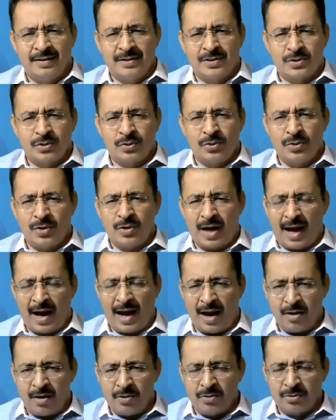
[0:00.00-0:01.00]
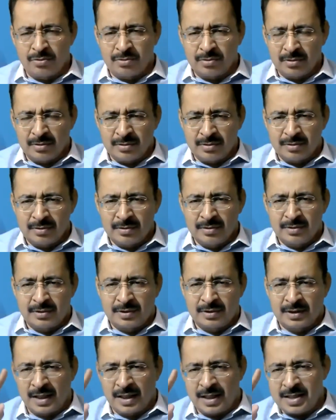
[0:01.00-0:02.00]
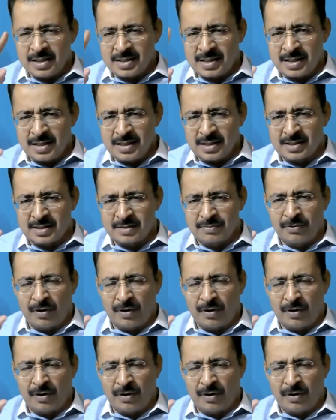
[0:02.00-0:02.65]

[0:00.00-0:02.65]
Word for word: So have three C's